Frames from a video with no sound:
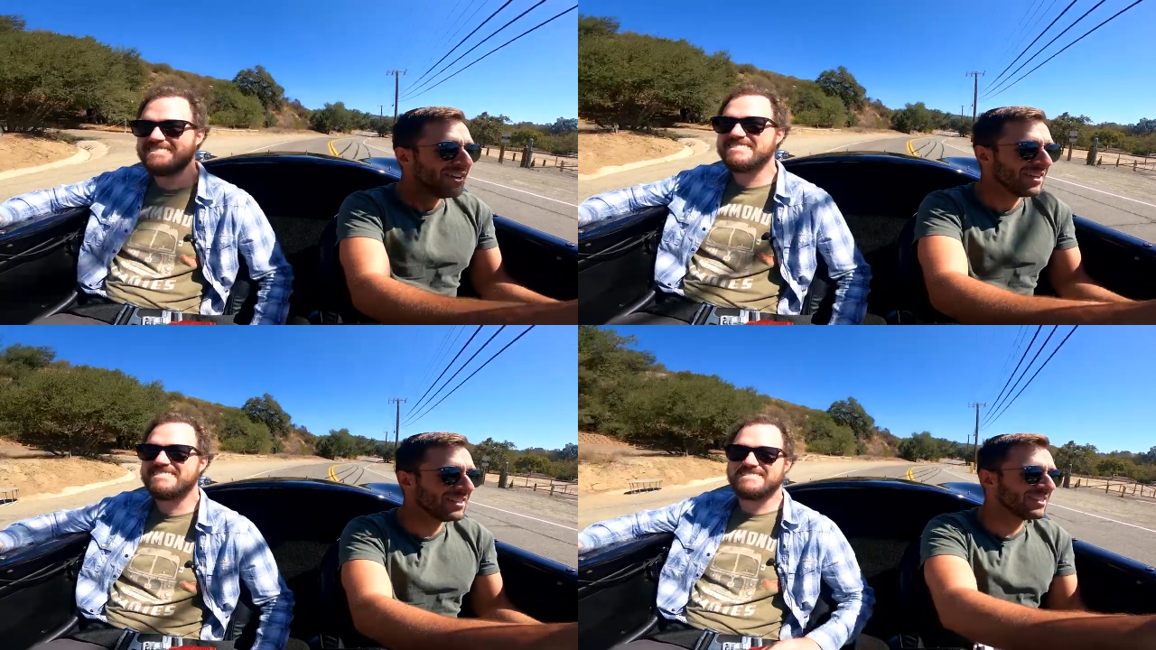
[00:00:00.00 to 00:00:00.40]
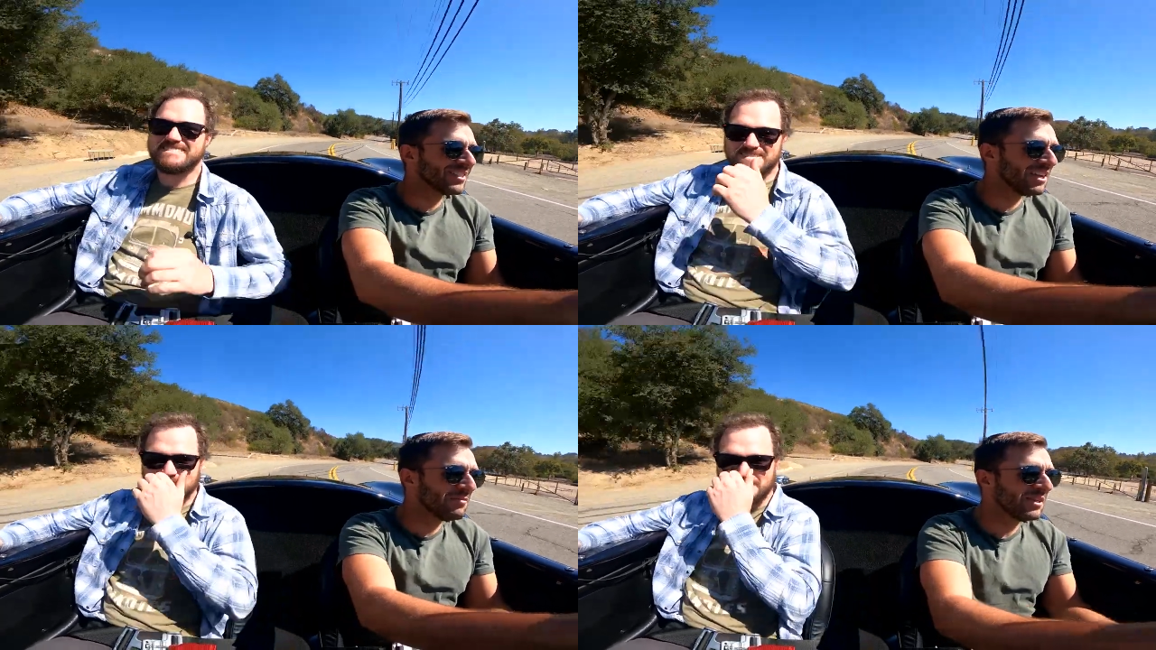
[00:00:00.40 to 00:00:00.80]
Speaker 1: because
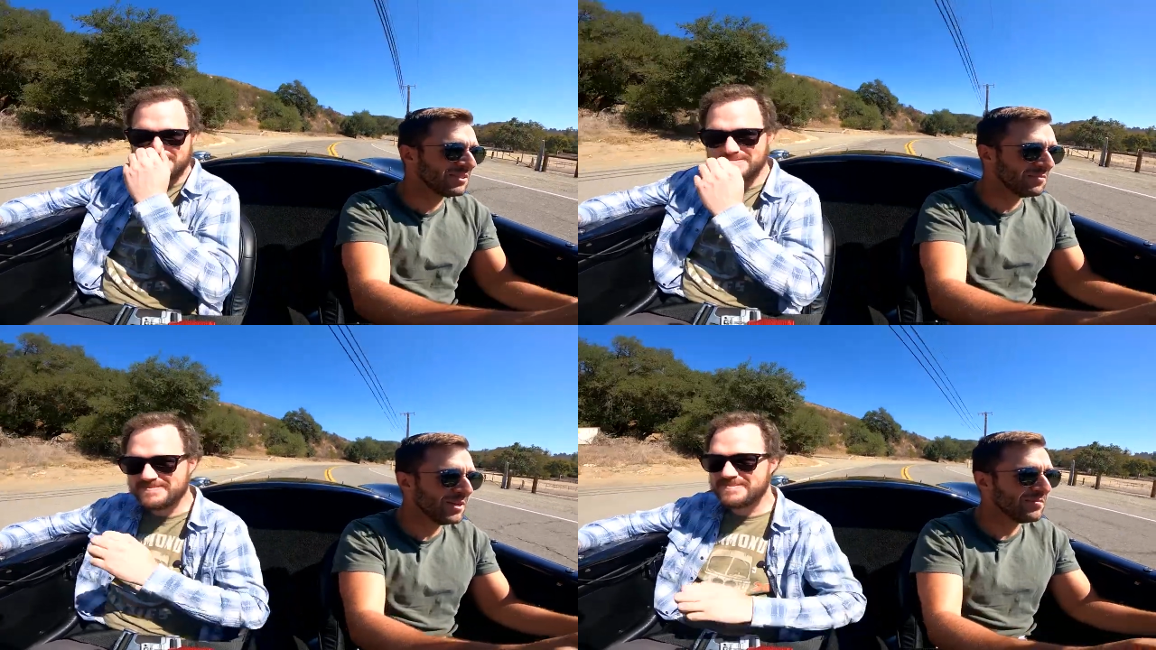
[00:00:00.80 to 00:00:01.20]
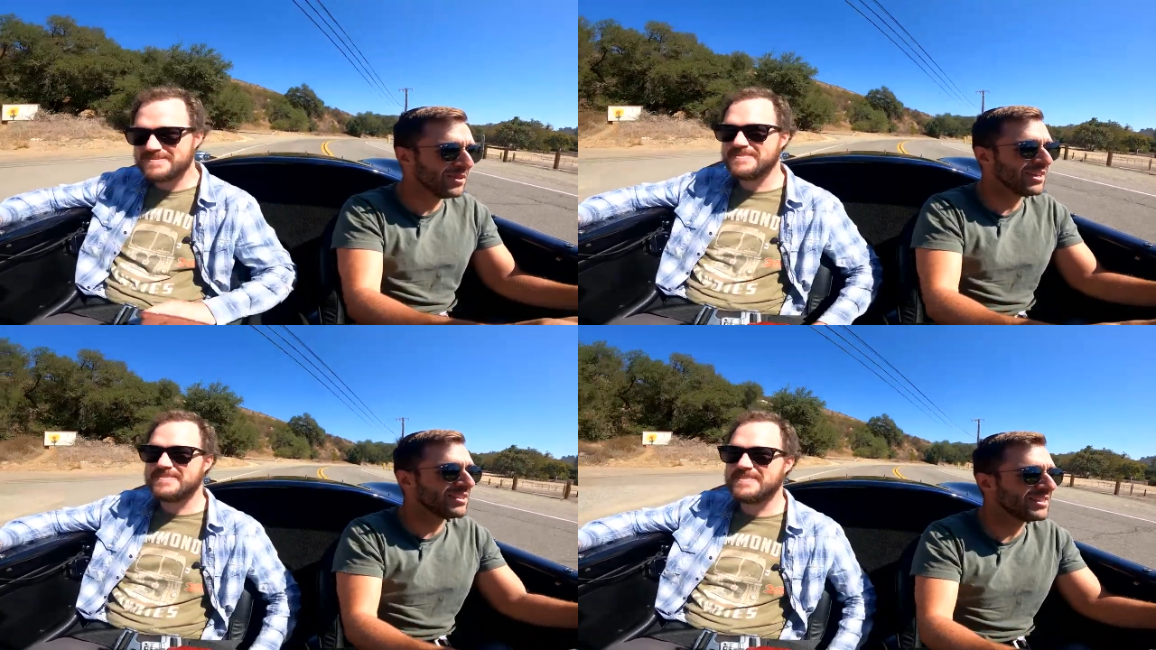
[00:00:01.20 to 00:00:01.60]
there's going to be some
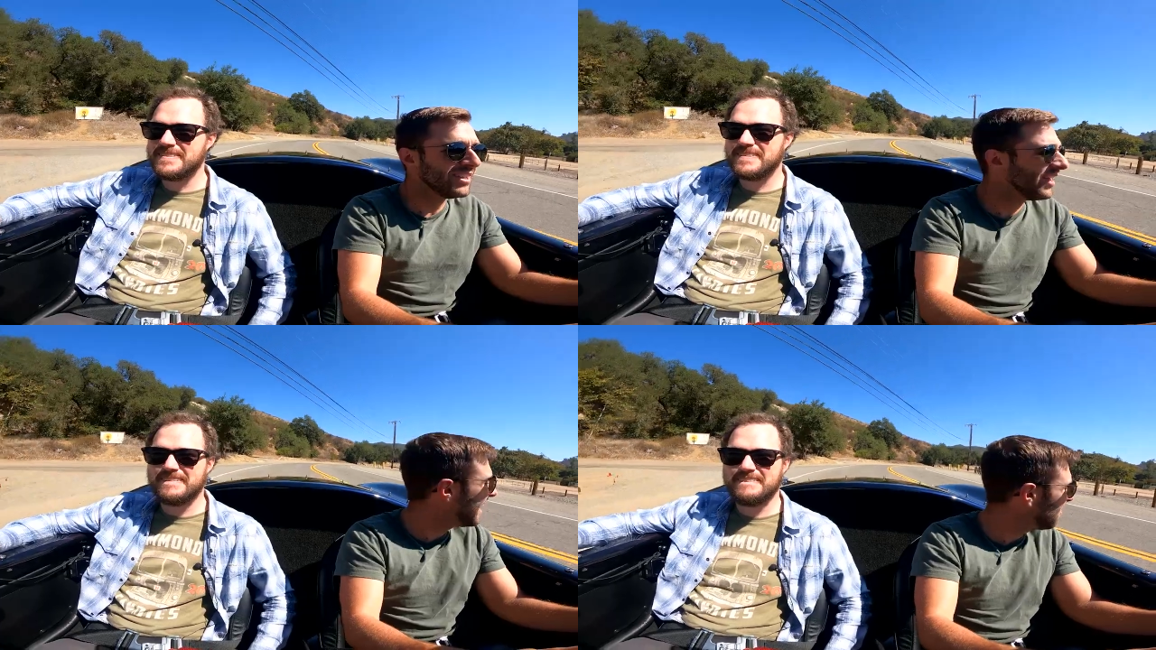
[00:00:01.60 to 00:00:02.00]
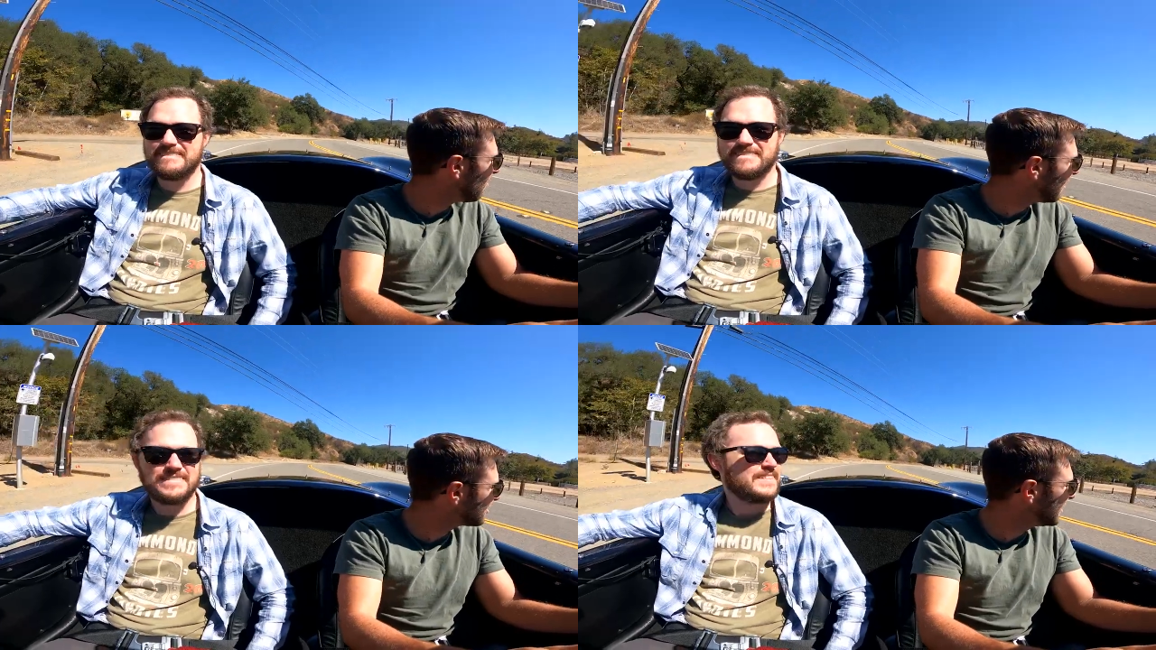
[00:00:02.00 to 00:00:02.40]
people that are still hate
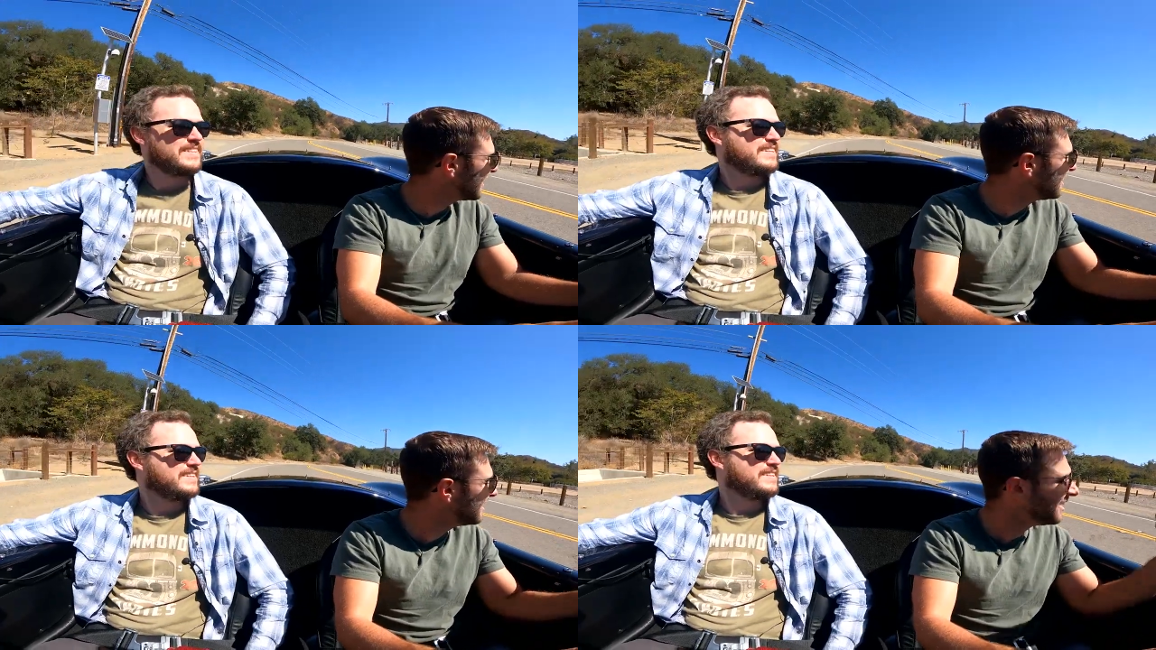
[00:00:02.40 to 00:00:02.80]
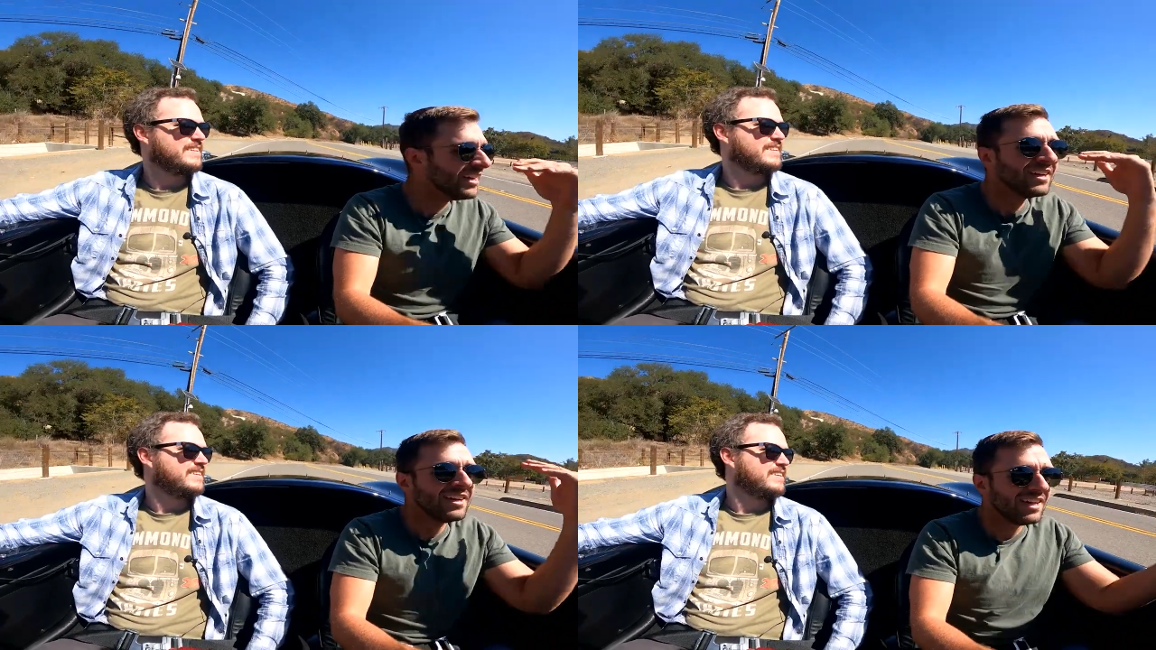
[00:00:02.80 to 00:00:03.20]
watching,
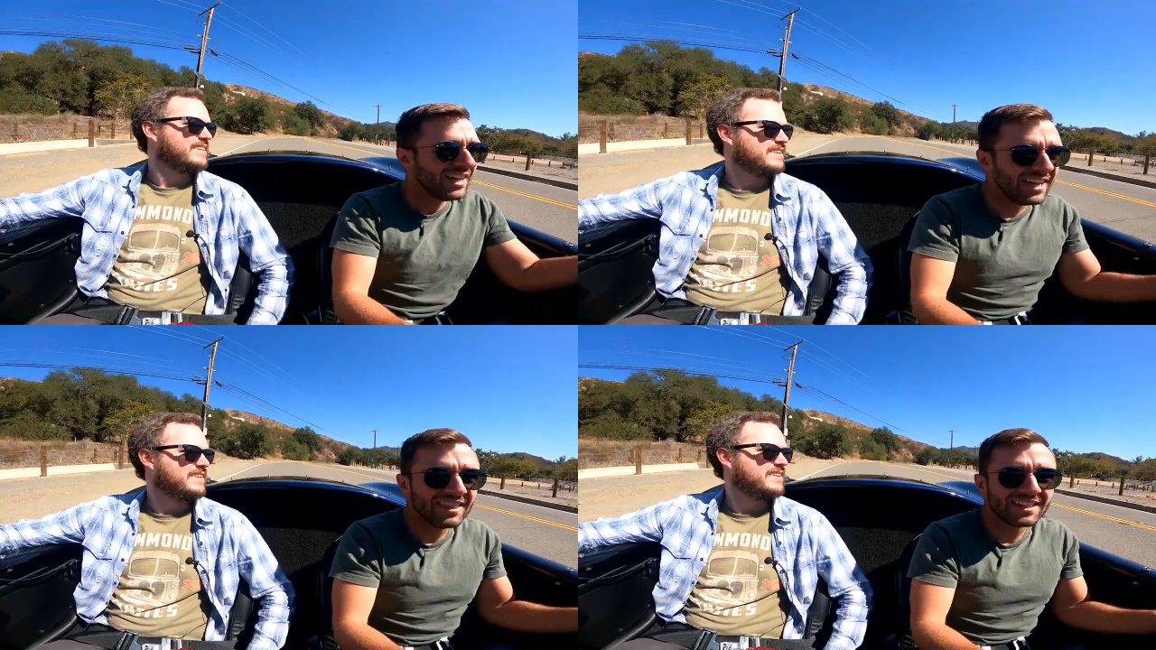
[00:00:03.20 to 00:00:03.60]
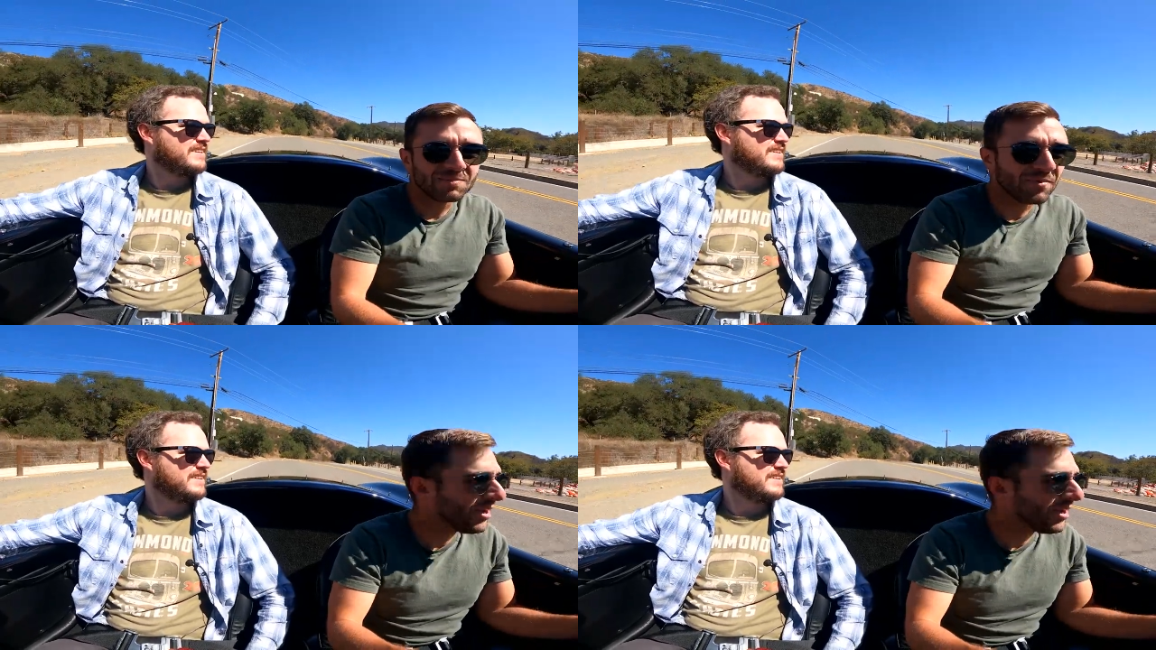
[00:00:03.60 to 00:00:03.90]
and let's